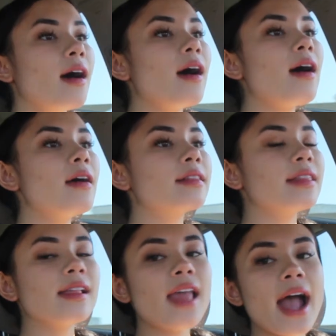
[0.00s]
Oh,
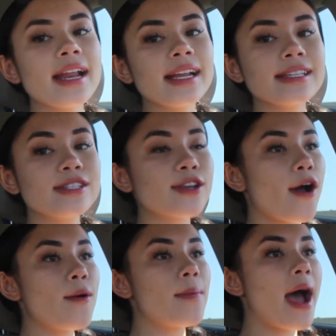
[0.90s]
the lighting is so
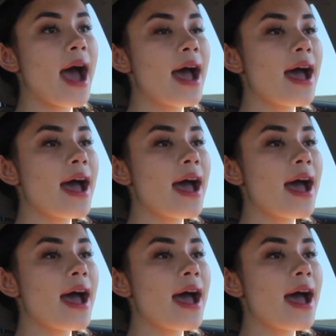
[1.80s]
bad.